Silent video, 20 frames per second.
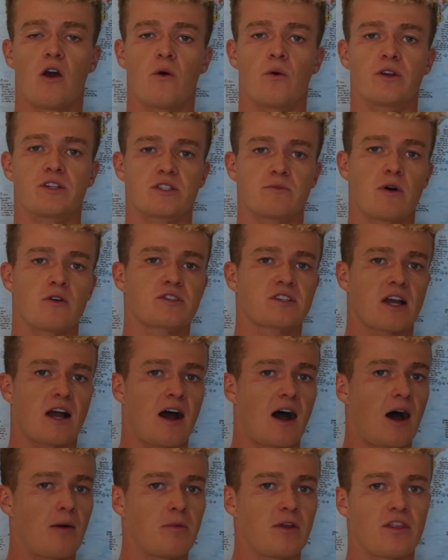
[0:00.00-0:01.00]
which is the most
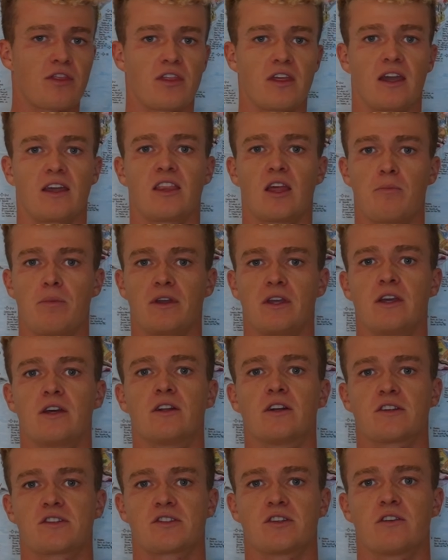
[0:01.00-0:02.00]
common thing that
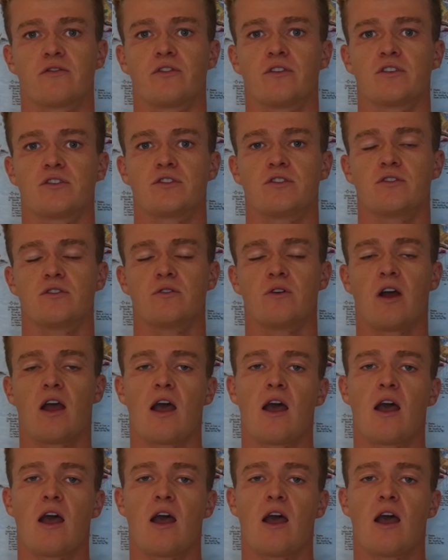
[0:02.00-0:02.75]
beginner surfers do.